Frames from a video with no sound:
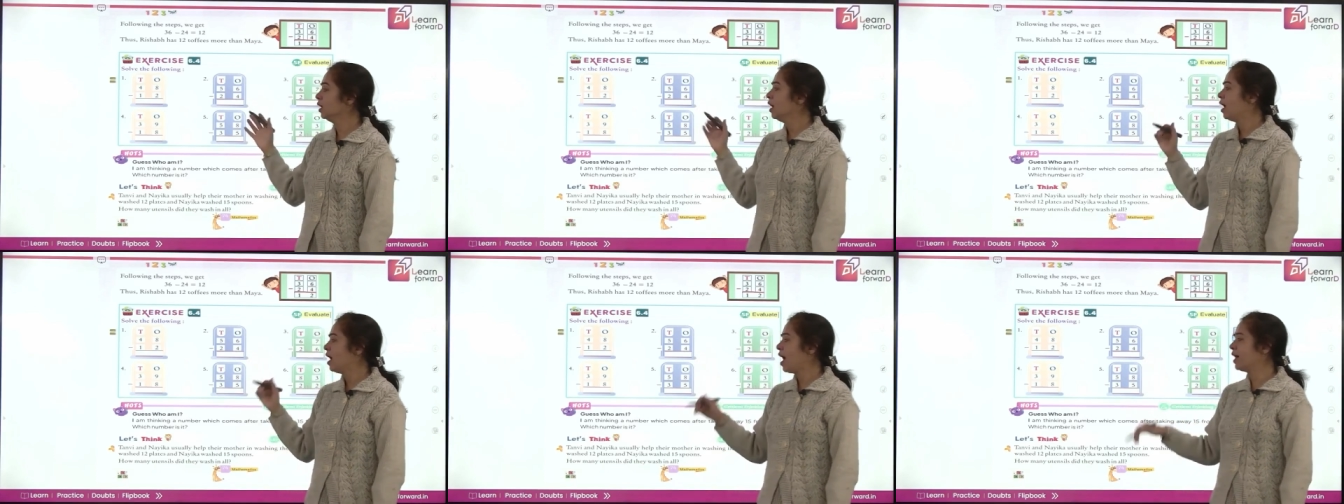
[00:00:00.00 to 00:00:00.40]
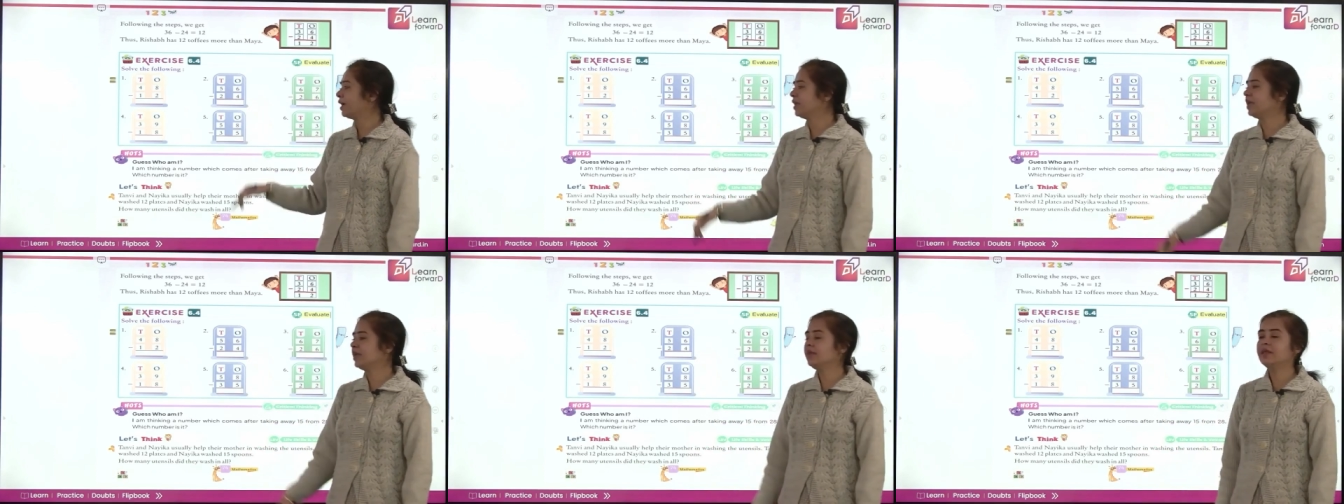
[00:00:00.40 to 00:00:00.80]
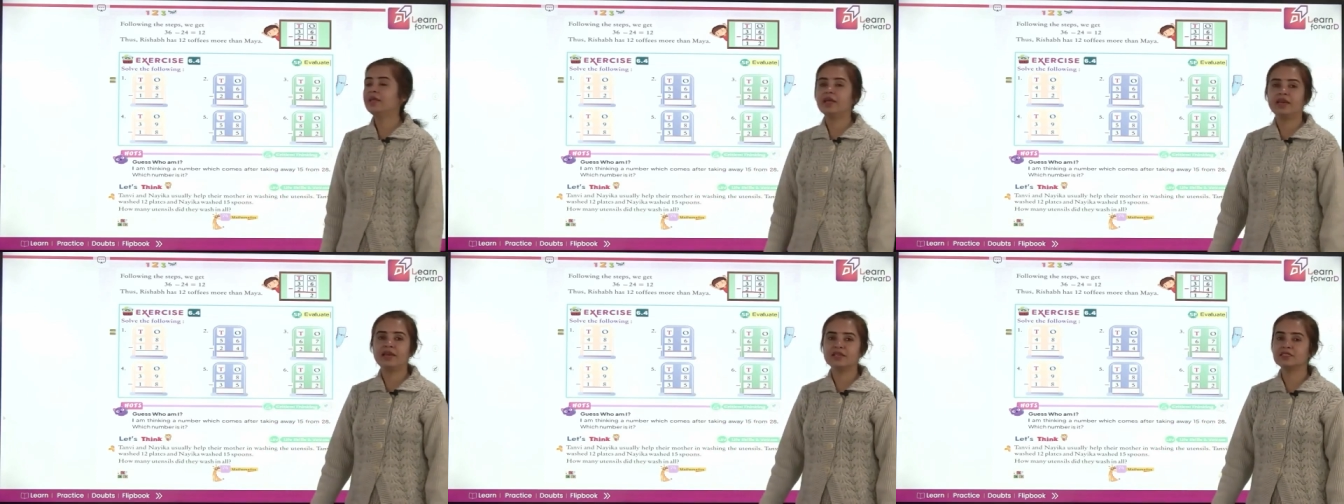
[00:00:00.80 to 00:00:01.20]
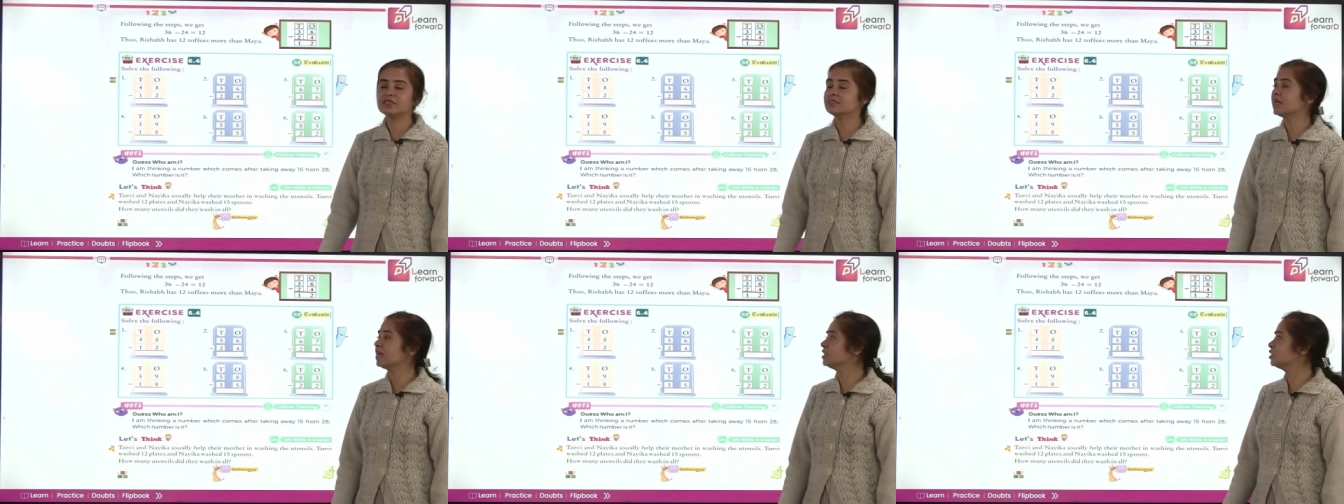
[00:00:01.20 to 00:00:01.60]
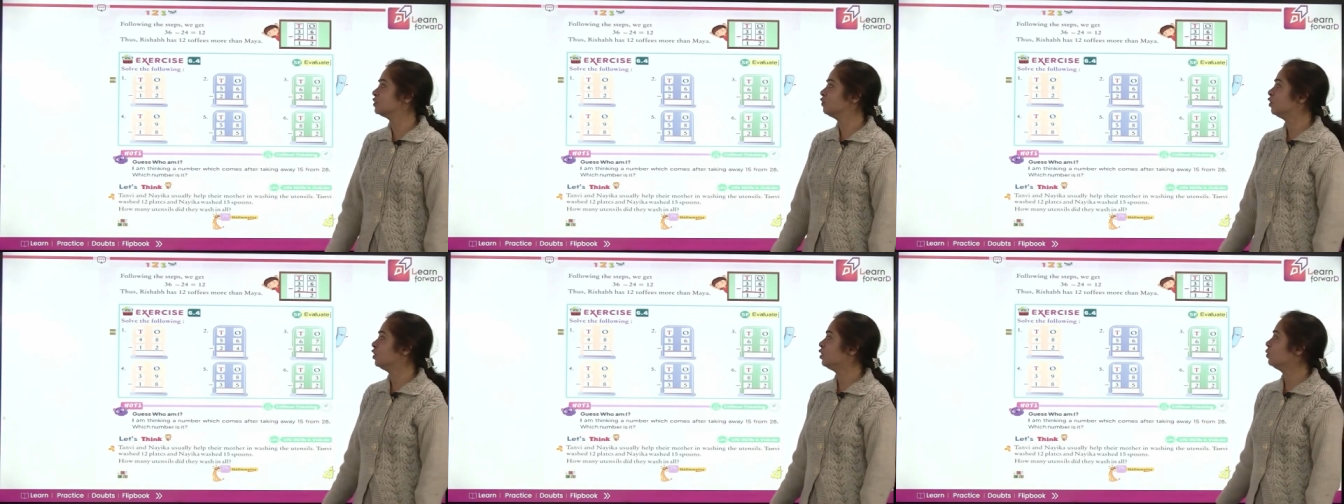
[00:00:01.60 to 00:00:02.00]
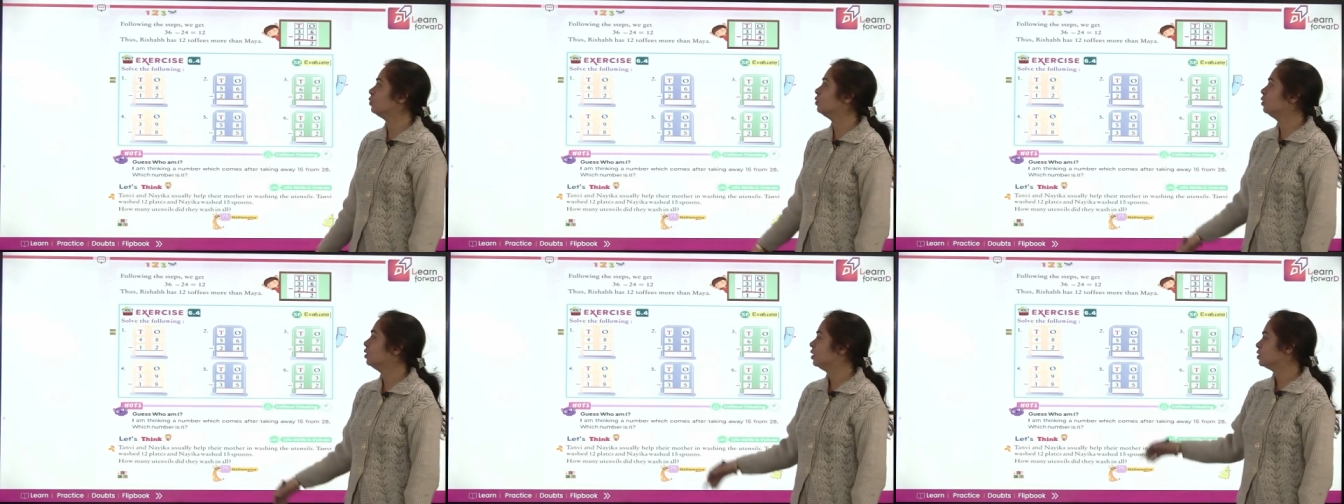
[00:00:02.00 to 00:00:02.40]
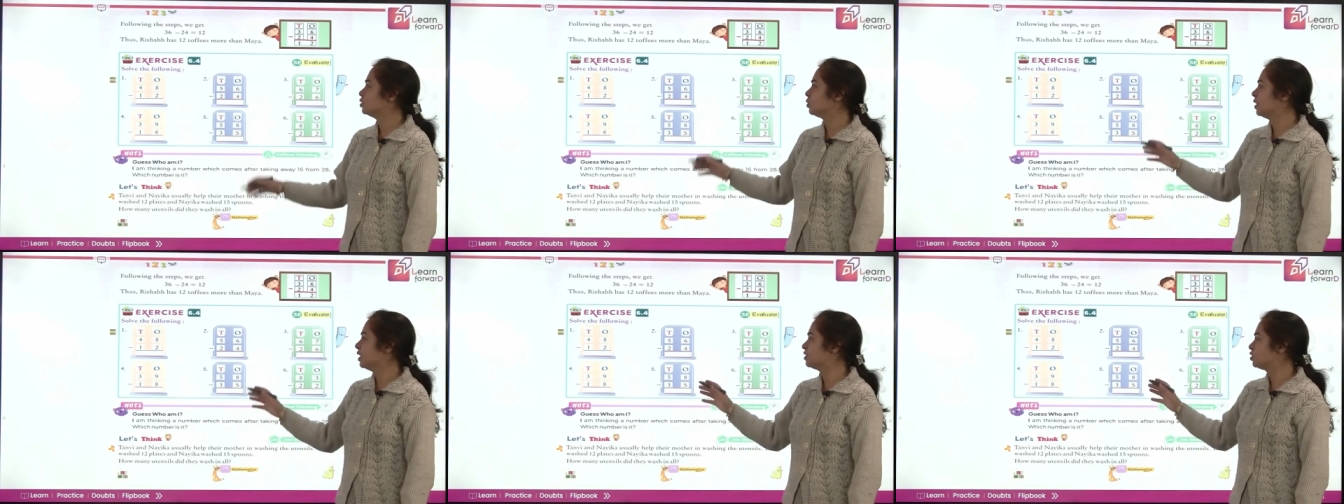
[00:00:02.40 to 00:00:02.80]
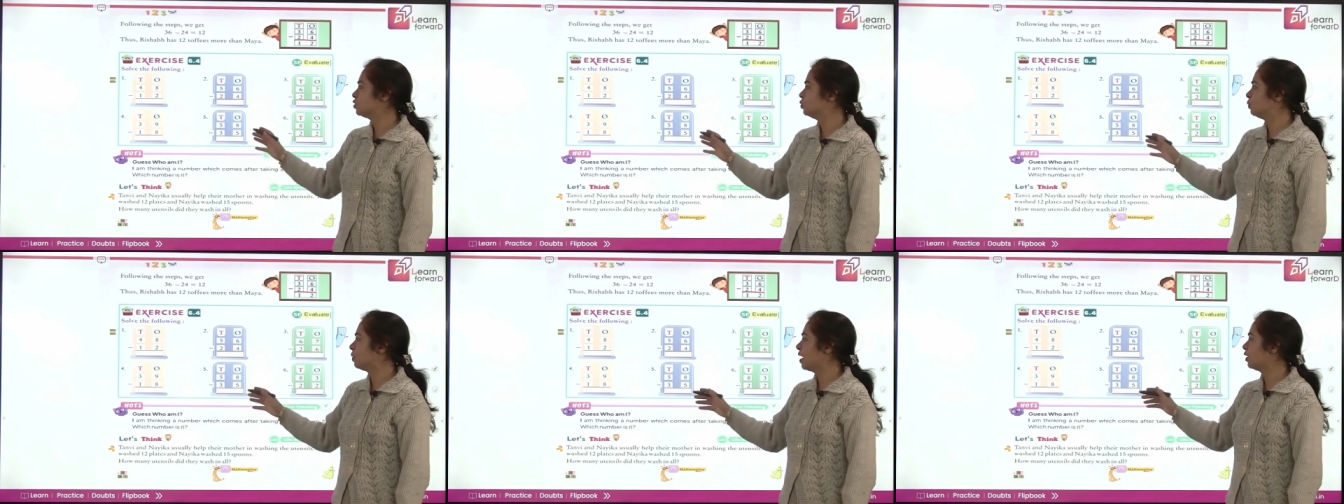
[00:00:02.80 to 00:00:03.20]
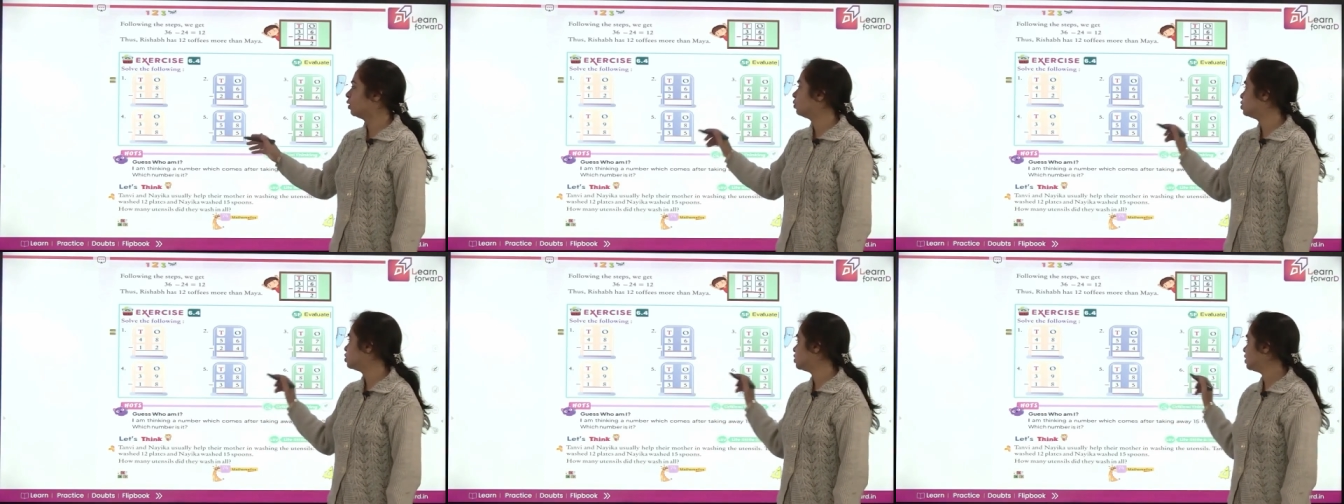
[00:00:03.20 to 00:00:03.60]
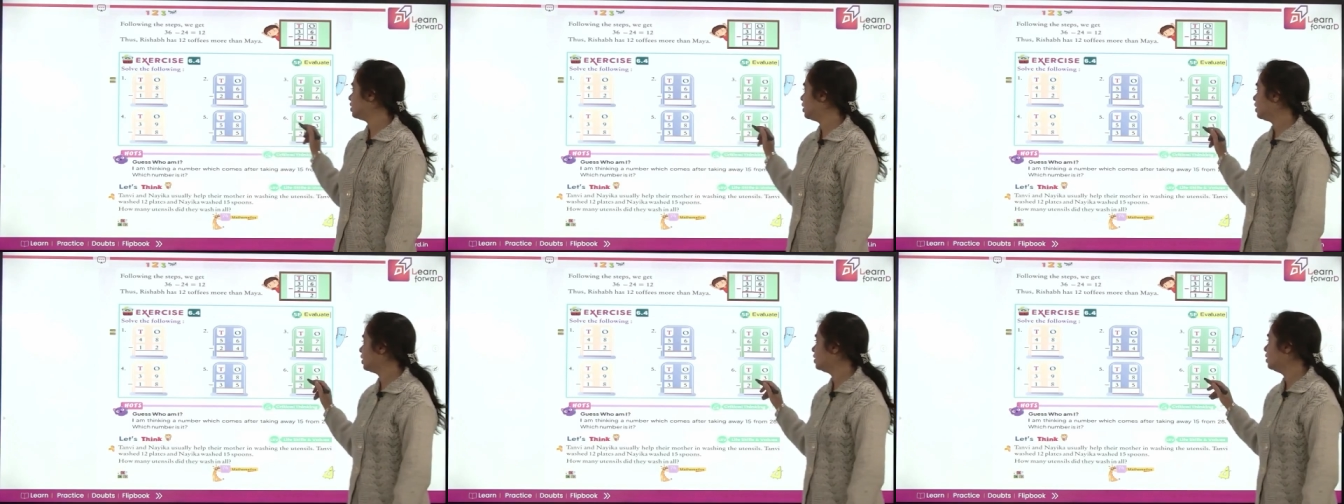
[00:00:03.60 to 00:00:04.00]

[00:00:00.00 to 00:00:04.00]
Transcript: Again, an exercise for you. So let's do one question here.